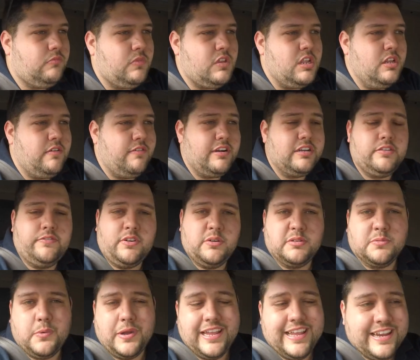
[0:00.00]
The rest of it
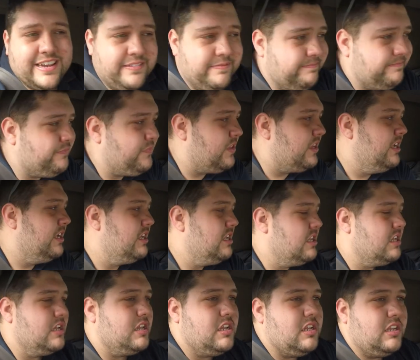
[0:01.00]
was waiting.
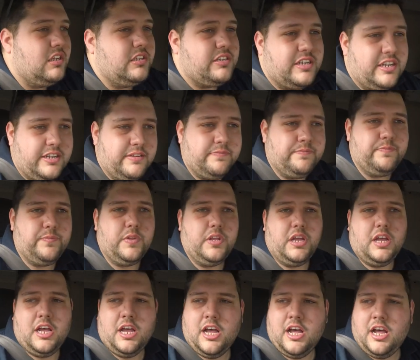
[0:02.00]
So
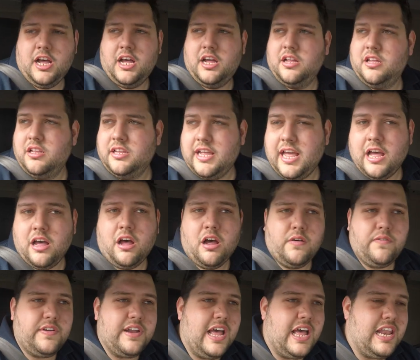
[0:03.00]
yeah,
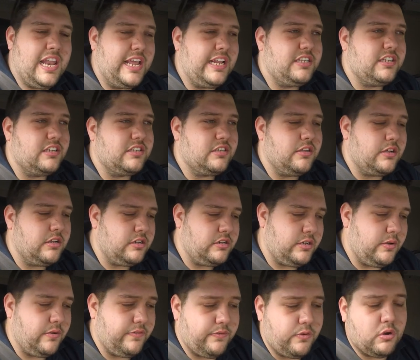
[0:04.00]
half an hour later. So I could
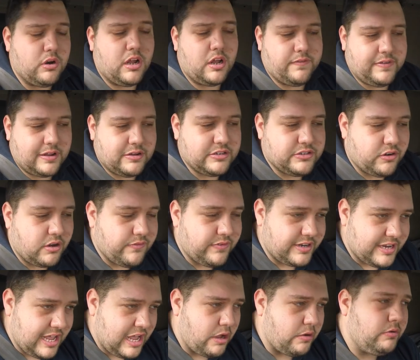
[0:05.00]
do a 4.5 hours
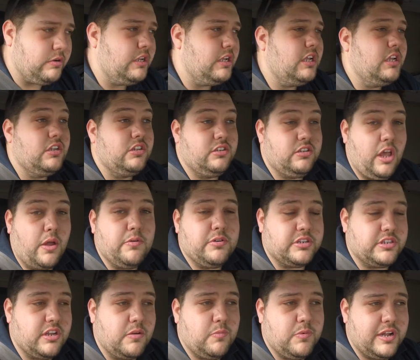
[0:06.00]
driving now, go
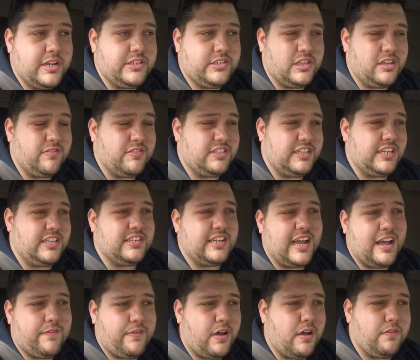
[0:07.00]
to somewhere, services,
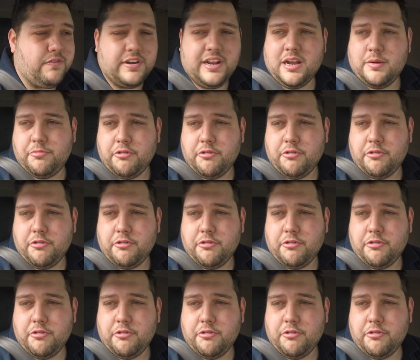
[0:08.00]
have half an hour